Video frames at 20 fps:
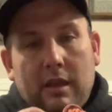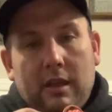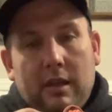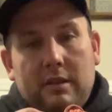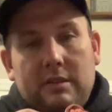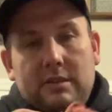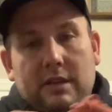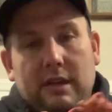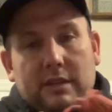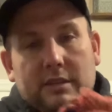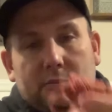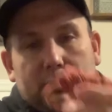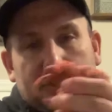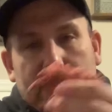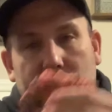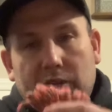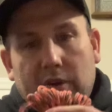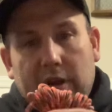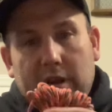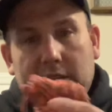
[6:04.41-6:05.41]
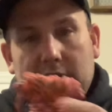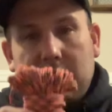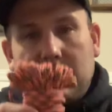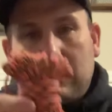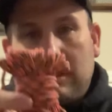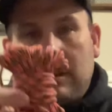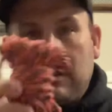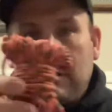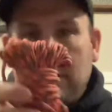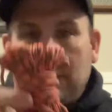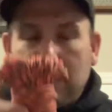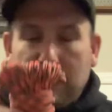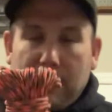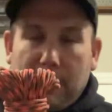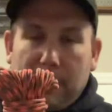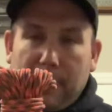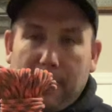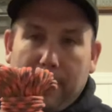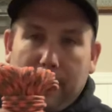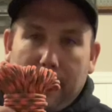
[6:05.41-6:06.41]
It's got some strands in it
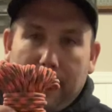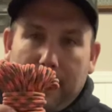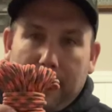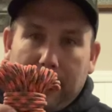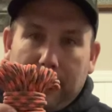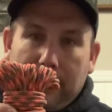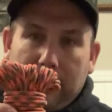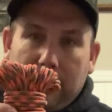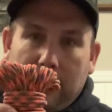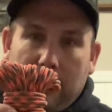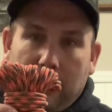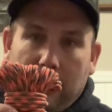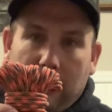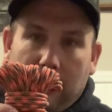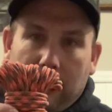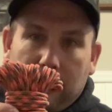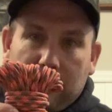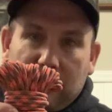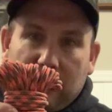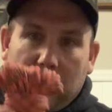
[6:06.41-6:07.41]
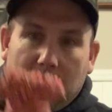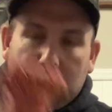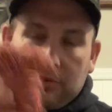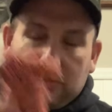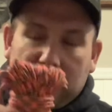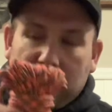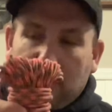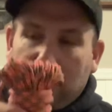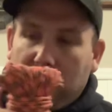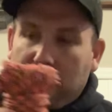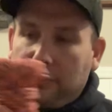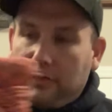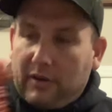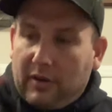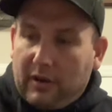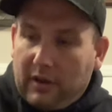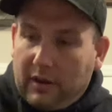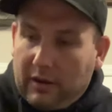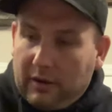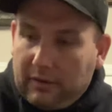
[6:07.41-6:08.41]
um, to help you start a
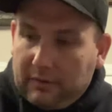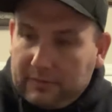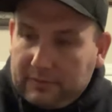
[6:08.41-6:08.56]
fire.